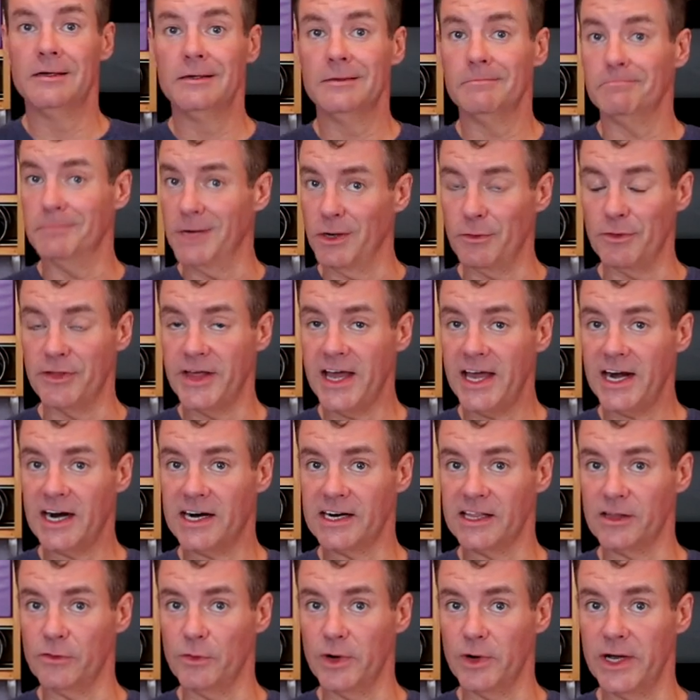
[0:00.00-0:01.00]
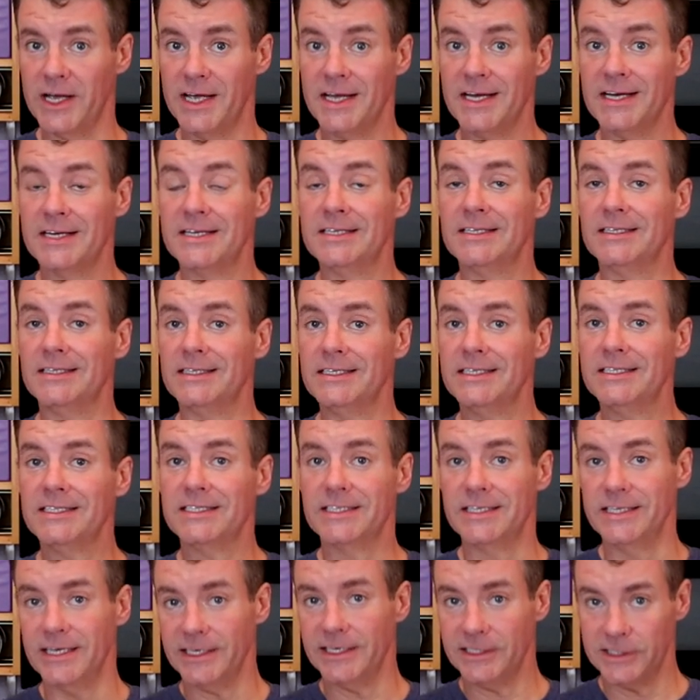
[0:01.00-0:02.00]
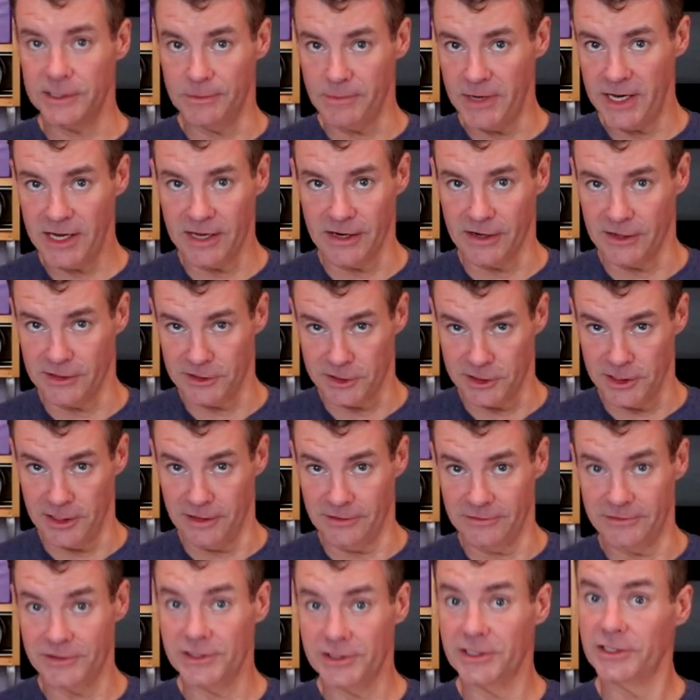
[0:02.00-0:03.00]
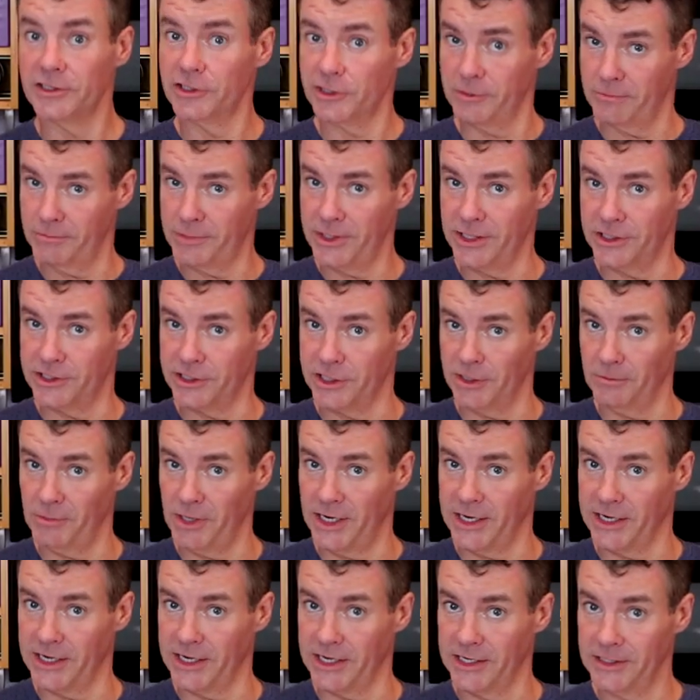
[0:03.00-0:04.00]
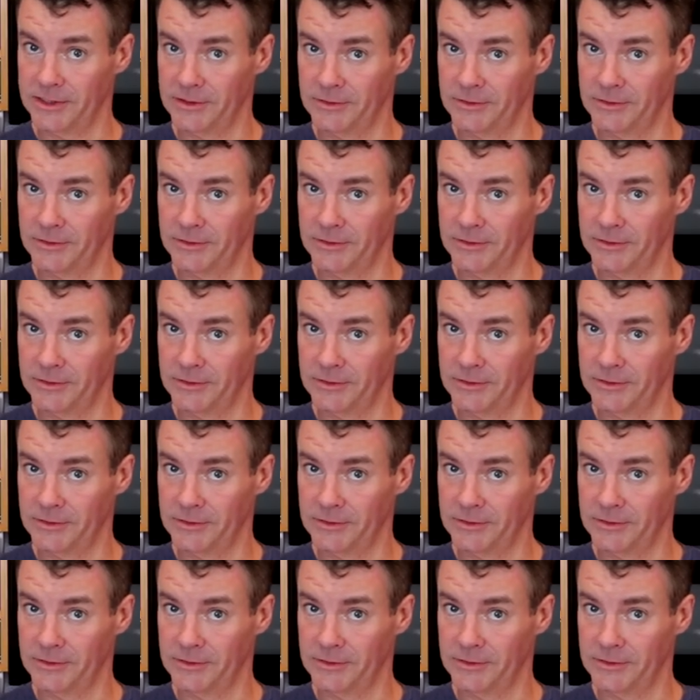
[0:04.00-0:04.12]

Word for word: But with that out of the way, let's get to making ourselves some pigs in a blanket.